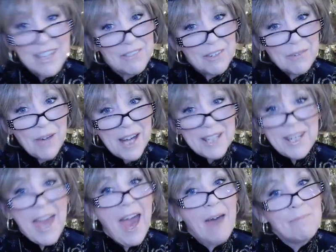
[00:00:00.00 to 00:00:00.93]
everyone.
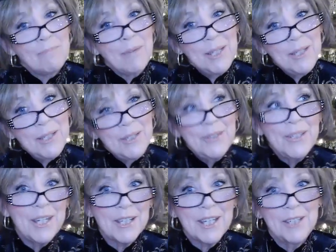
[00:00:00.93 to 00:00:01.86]
Happy New
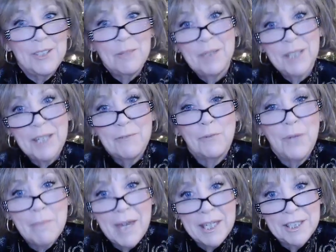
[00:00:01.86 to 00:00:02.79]
Year. Can you believe we
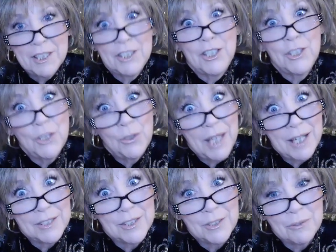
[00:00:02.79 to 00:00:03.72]
made it to
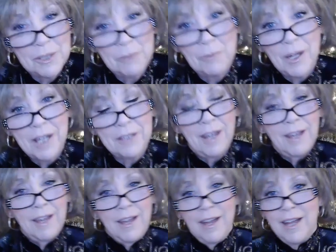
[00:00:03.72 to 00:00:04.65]
2021?
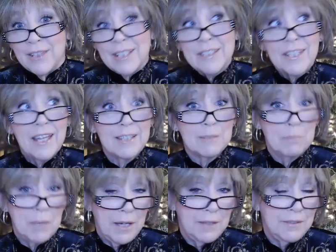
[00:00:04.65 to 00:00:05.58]
This has
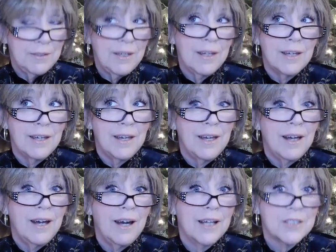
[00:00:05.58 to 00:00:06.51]
been
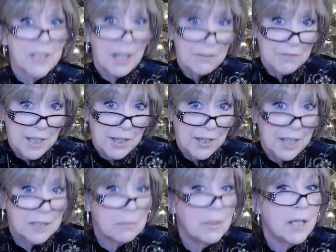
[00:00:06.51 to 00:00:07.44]
a tough year.
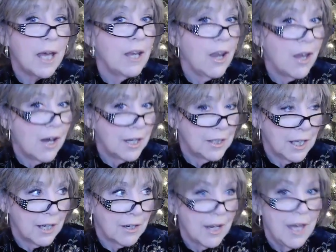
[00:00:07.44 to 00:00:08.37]
It's been a long
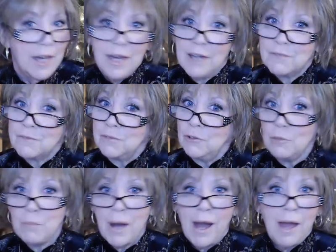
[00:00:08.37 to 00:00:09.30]
year. It flew
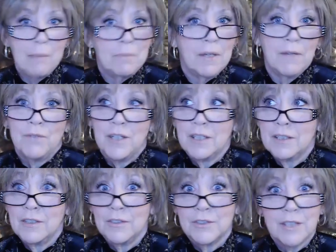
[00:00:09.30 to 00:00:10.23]
by, but it
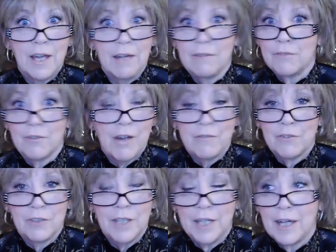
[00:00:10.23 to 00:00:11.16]
feels like forever.
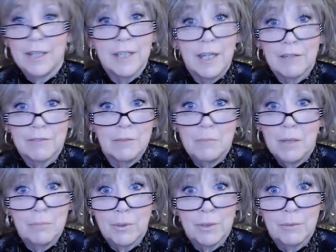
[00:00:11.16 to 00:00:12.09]
Like I can't
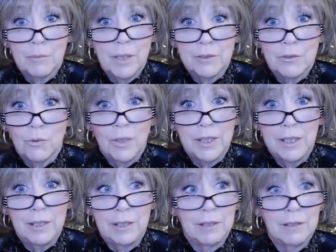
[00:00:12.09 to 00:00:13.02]
remember what
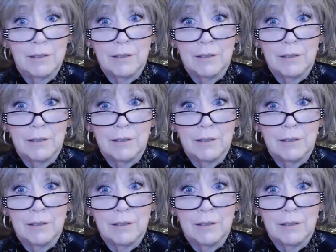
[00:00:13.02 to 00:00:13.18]
20